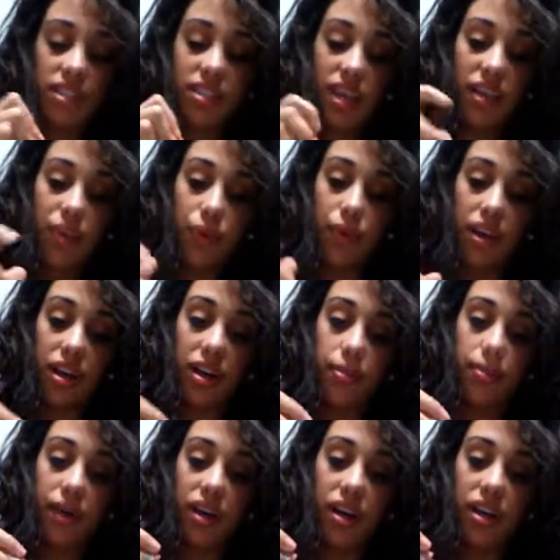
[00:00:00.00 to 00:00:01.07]
It's kind of
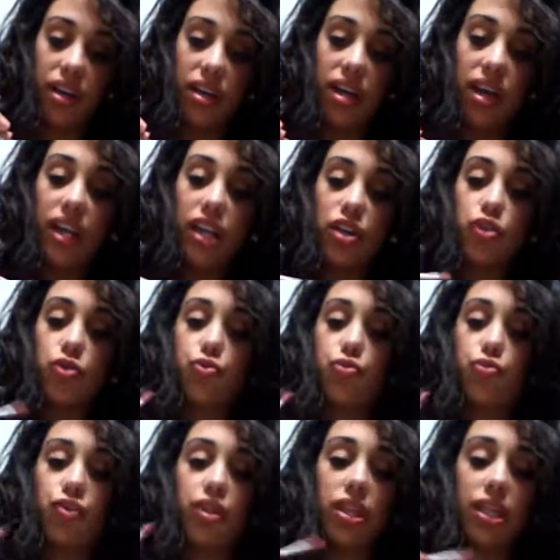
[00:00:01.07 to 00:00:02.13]
weird, but it looks
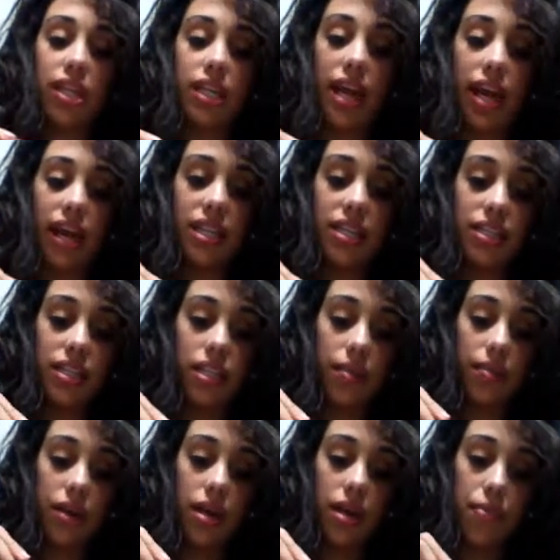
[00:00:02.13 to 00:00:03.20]
really nice,
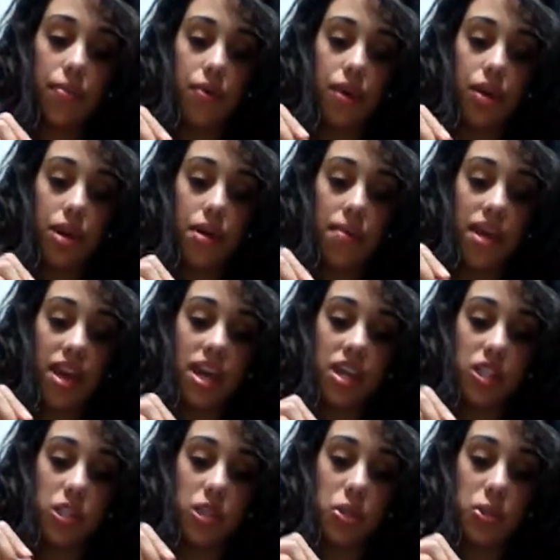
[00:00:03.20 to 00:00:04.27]
and I'm going to put it on my
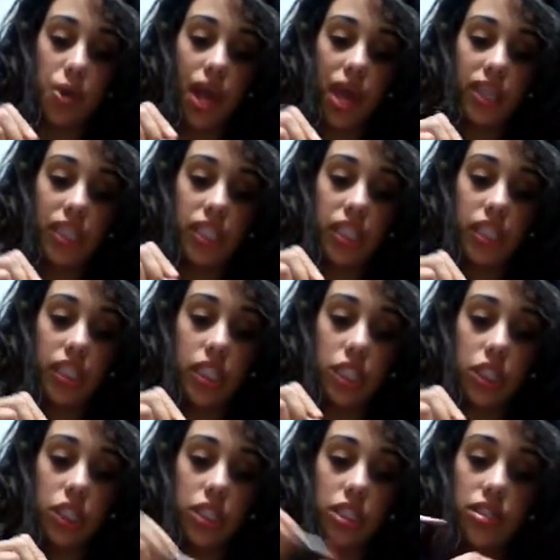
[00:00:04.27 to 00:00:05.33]
hand so you guys can
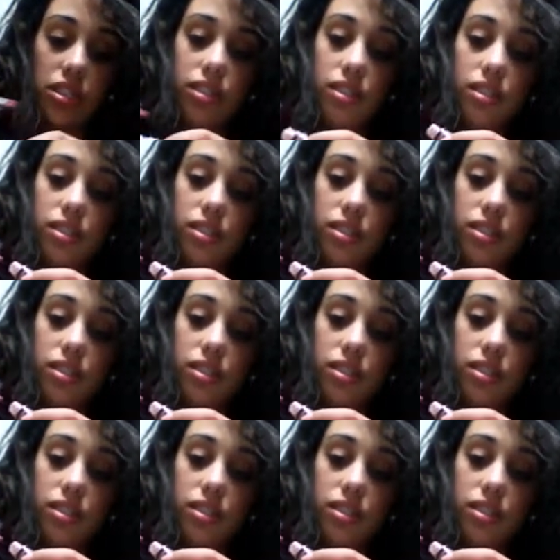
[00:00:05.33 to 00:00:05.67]
see it.